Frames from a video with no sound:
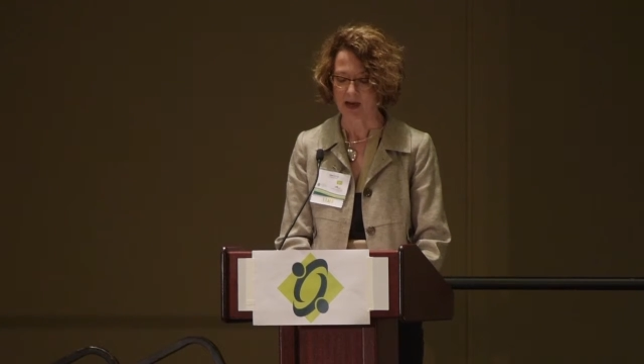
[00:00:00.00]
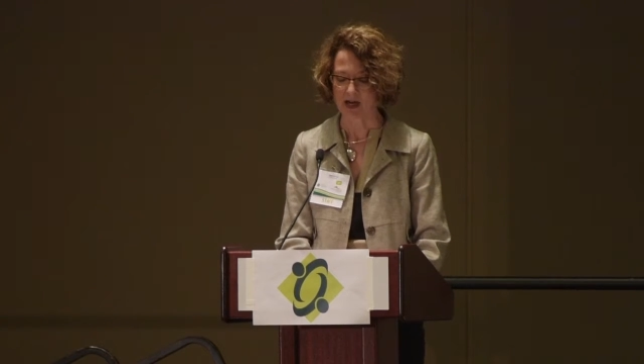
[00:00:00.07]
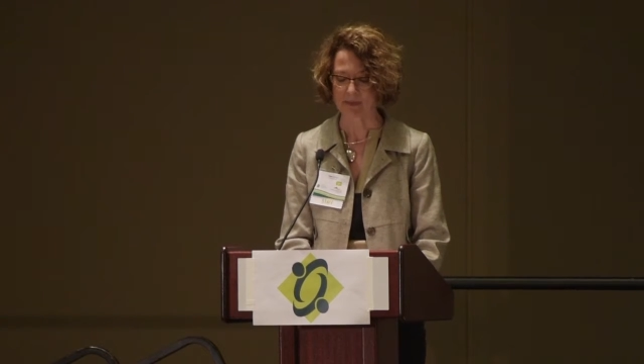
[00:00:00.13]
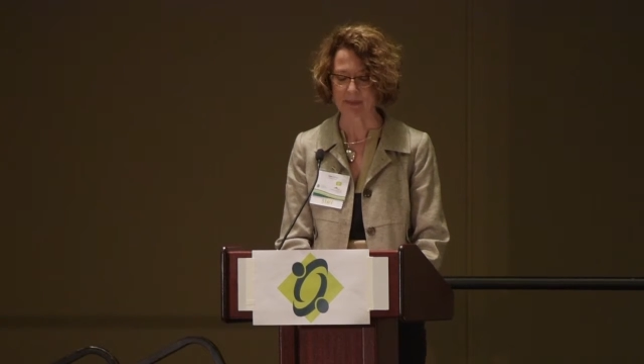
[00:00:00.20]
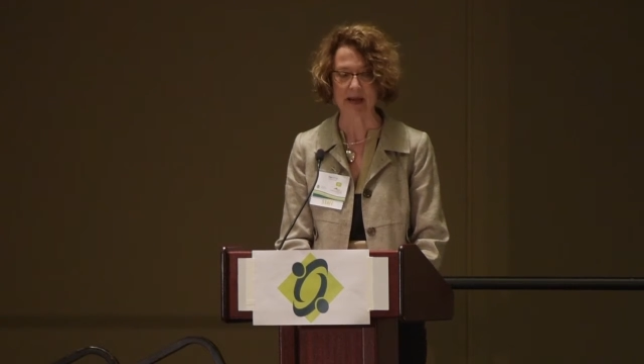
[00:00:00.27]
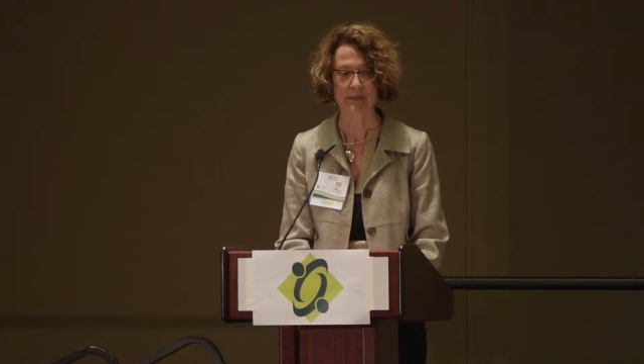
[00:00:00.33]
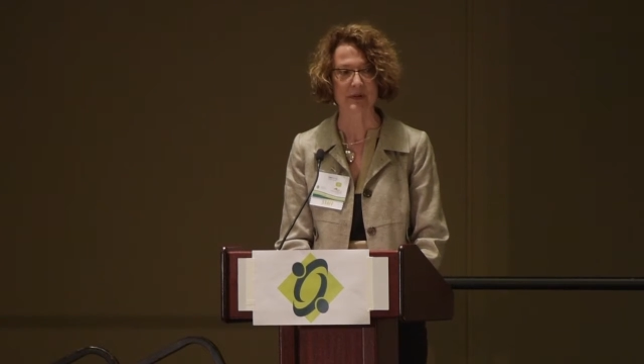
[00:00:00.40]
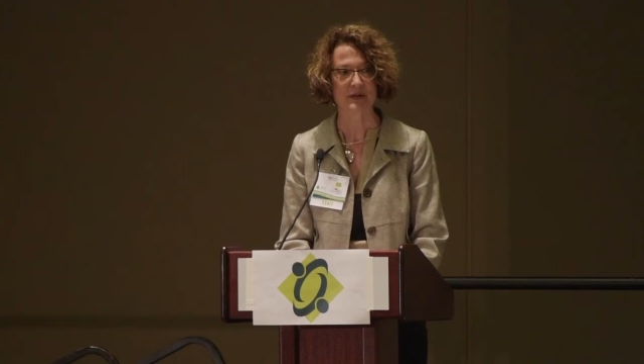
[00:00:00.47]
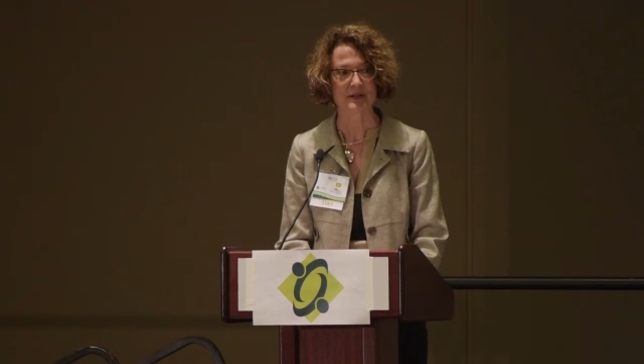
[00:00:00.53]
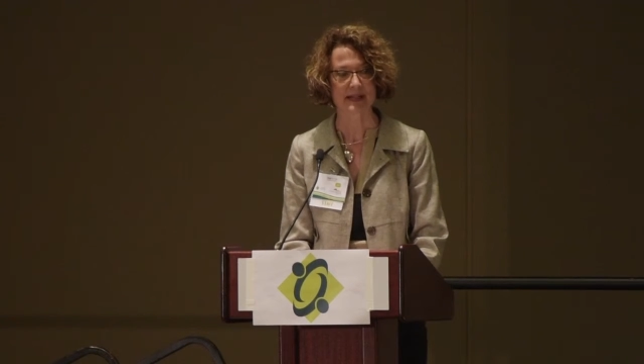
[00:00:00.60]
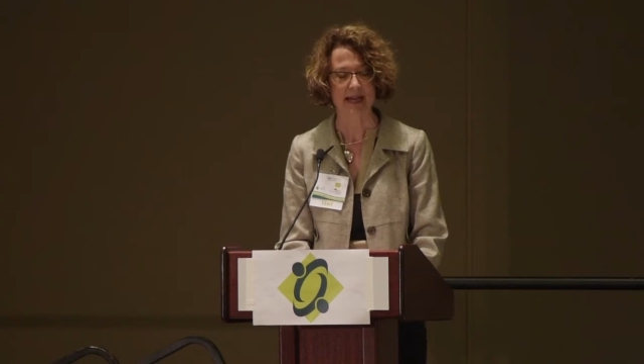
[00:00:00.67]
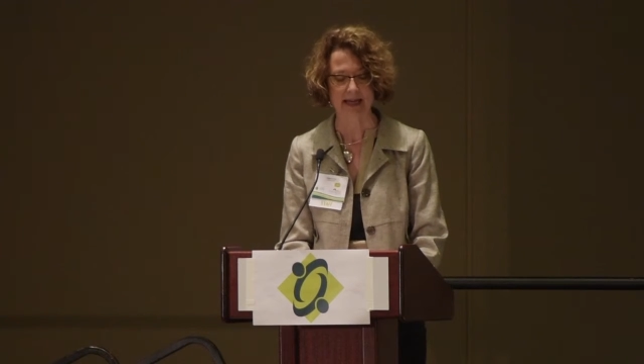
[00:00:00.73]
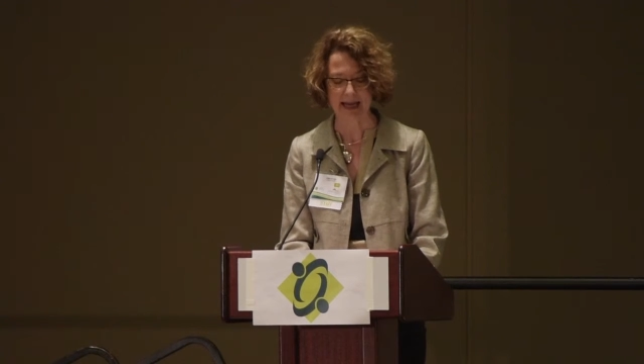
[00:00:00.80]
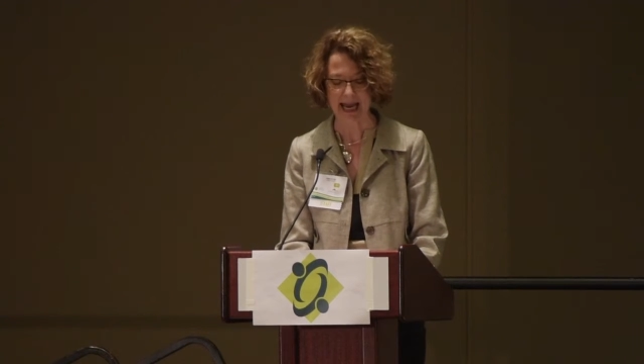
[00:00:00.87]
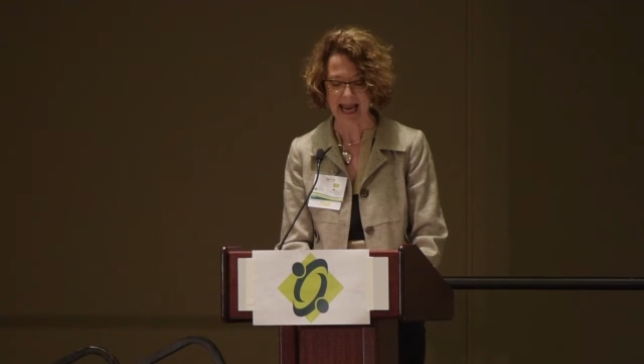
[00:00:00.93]
Our members
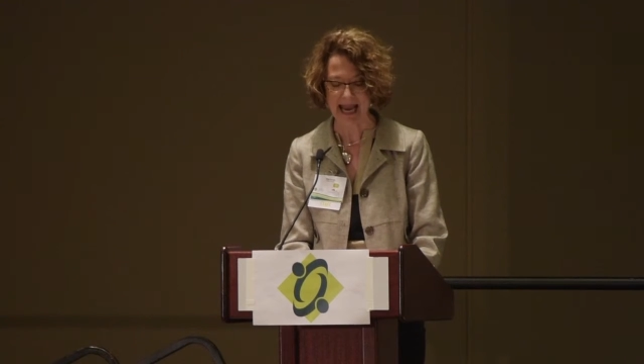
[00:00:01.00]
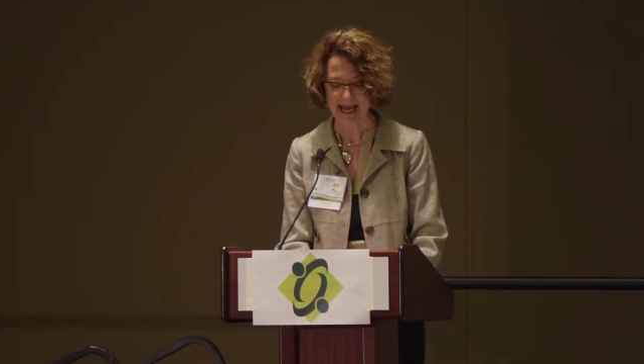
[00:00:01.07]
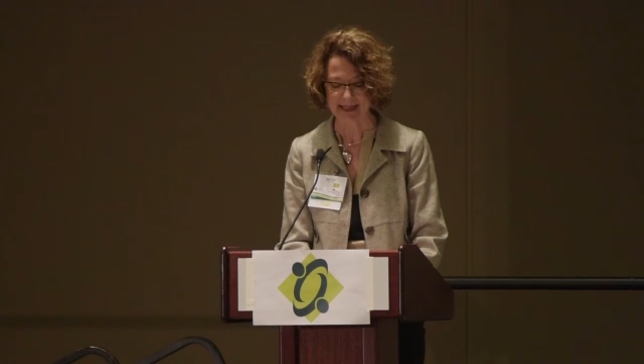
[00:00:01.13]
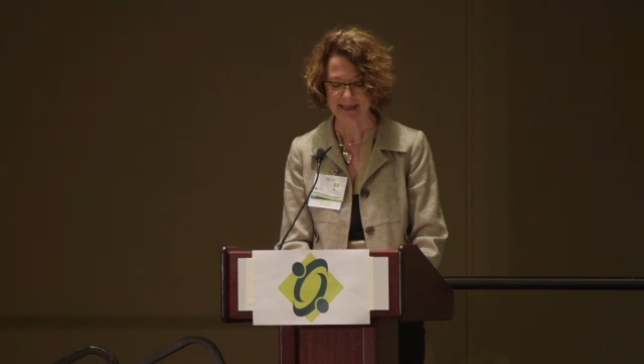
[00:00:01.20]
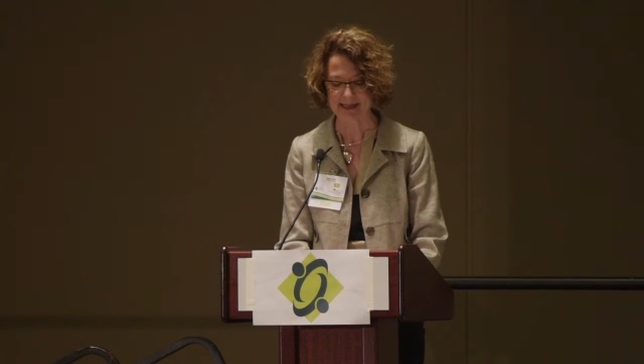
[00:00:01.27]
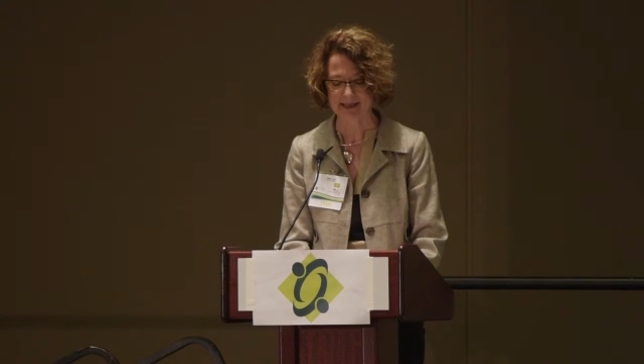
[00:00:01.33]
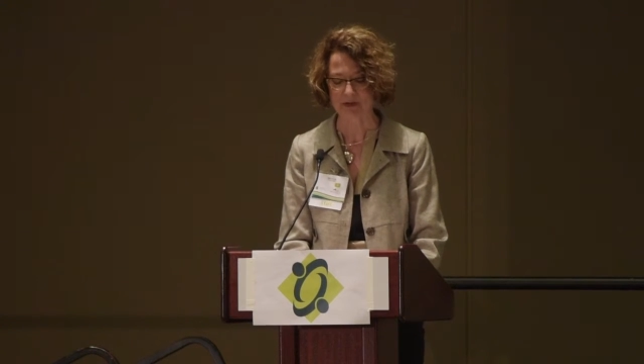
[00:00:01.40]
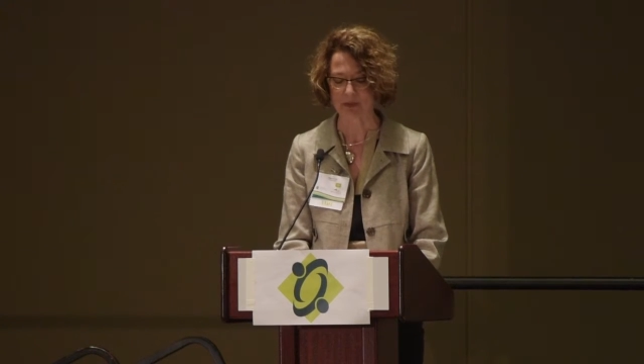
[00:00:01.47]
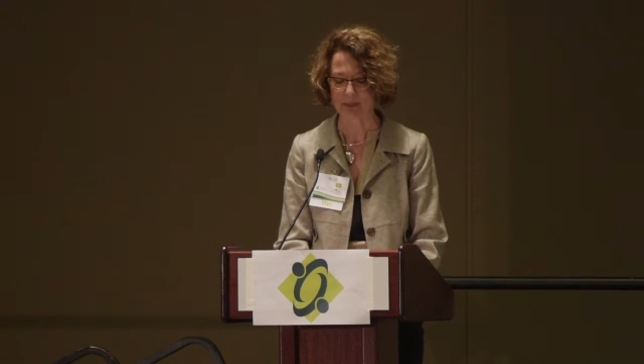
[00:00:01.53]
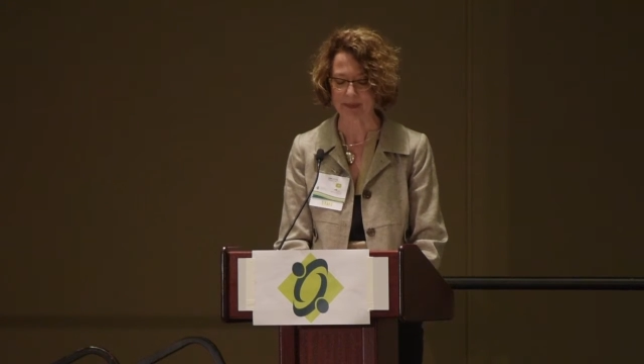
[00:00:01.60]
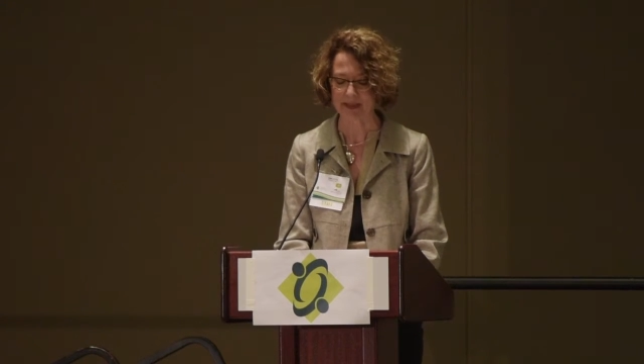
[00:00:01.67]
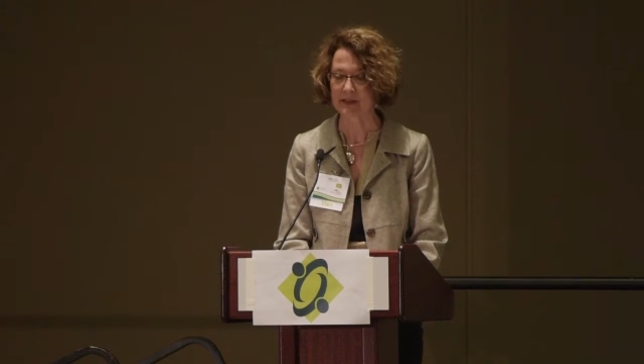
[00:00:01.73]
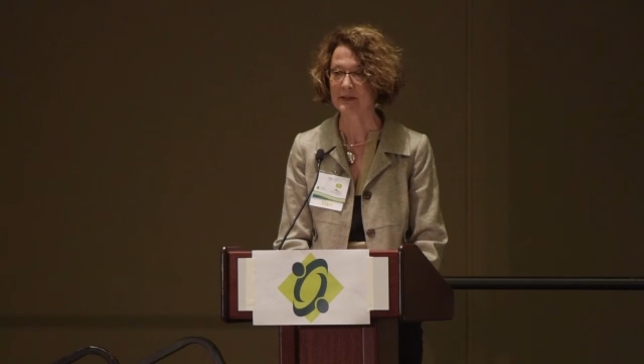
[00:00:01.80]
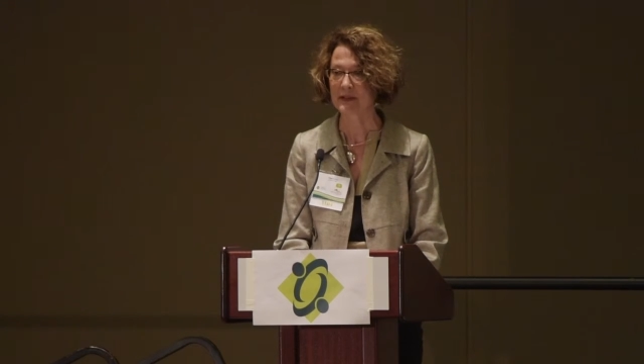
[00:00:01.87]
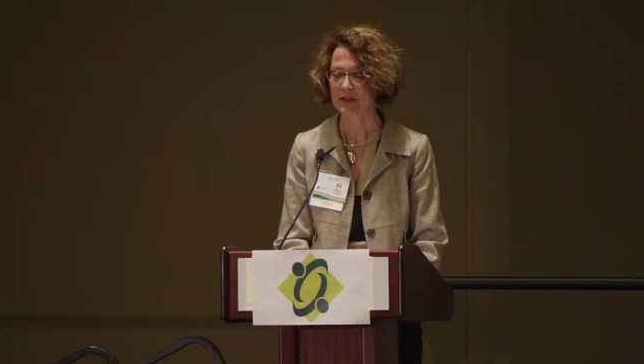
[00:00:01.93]
enhance or
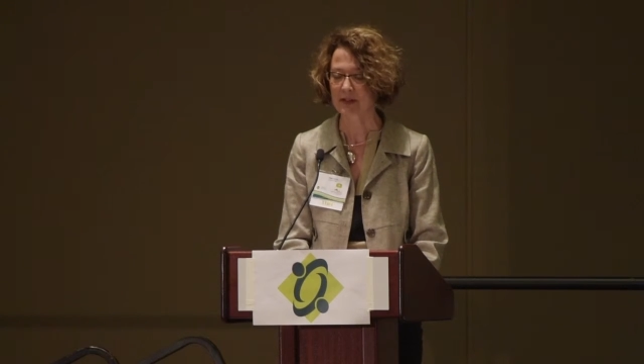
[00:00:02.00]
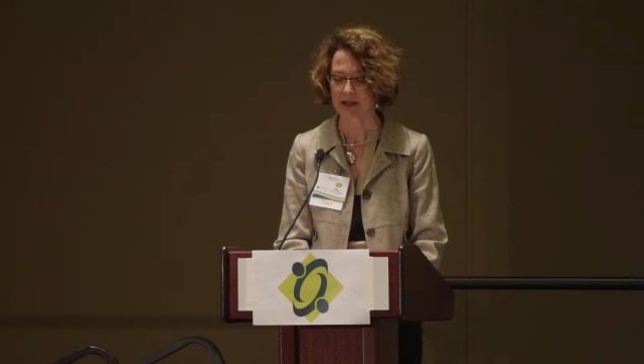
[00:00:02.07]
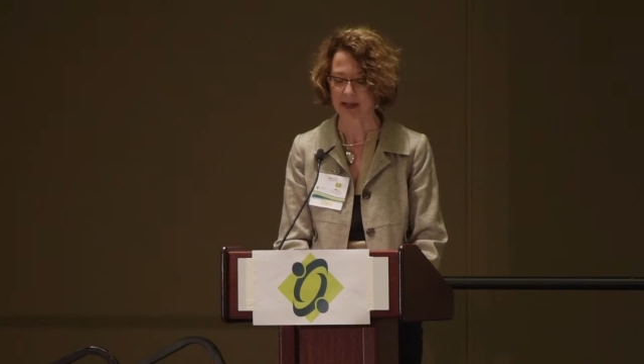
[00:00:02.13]
build their